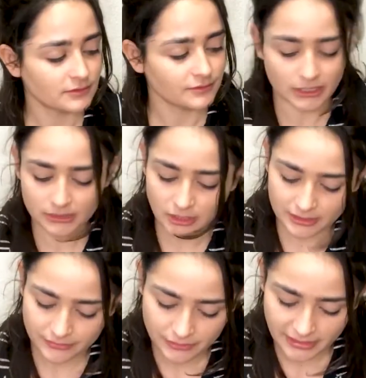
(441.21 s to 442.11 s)
Follow along
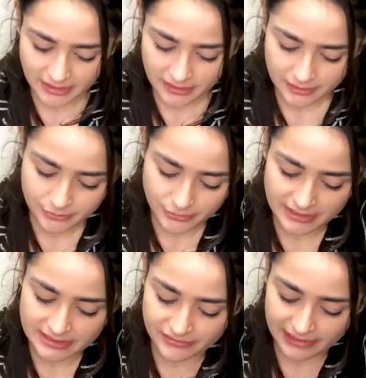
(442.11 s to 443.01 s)
if you like
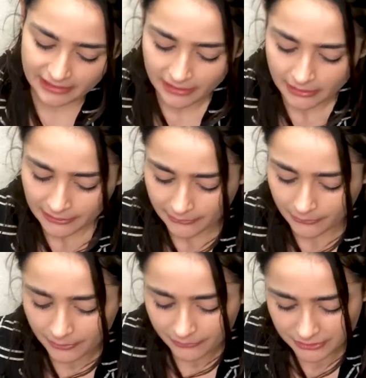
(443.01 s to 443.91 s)
creativity
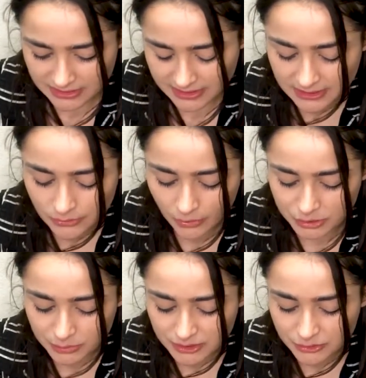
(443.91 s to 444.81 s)
or if you just like to watch
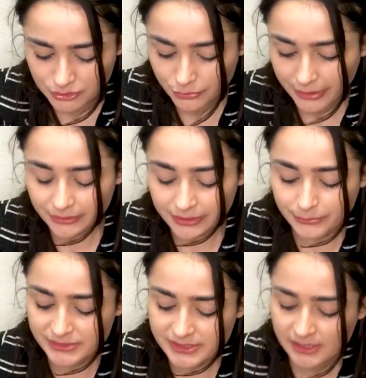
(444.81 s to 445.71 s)
me do
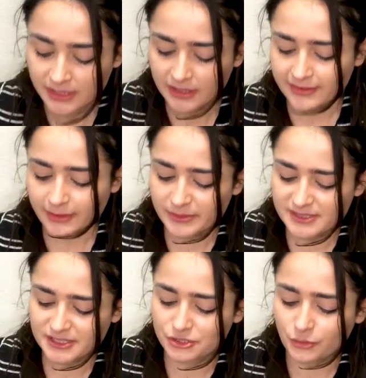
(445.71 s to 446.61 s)
terrariums. That'd be
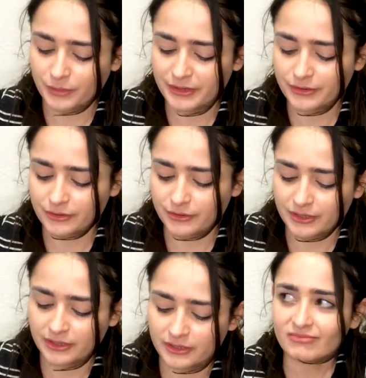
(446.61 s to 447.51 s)
such a weird
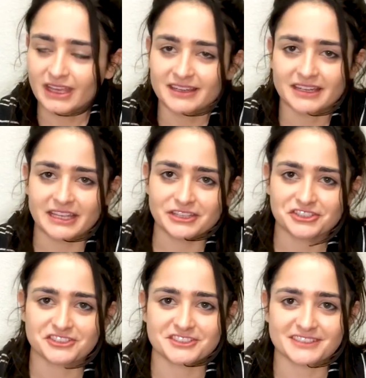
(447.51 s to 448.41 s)
niche
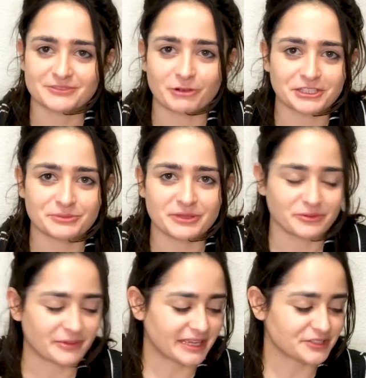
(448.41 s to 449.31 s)
is just watching people
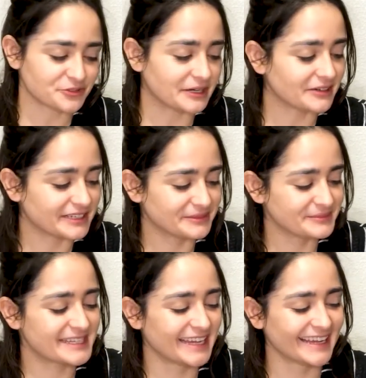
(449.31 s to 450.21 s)
making
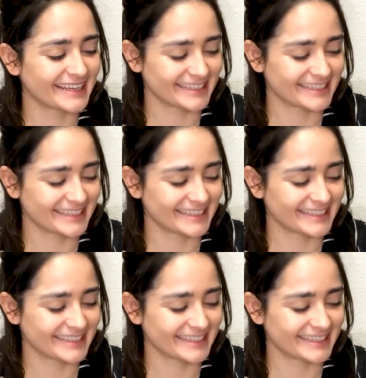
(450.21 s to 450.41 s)
terrariums. so